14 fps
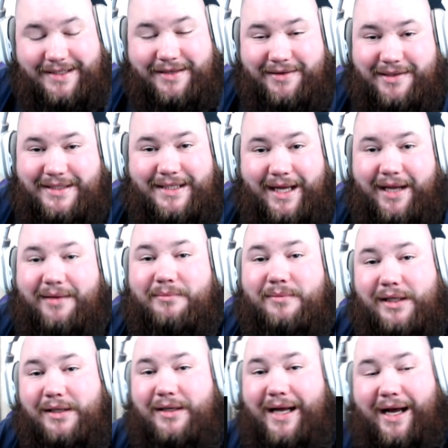here to stay,
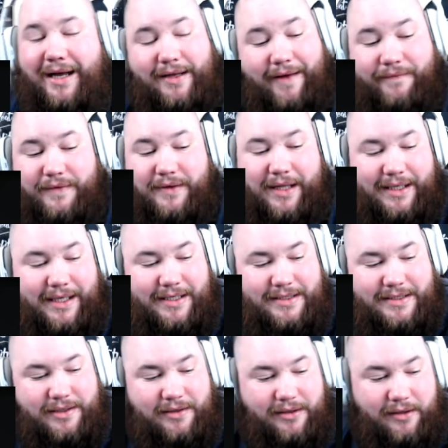man. I feel like he's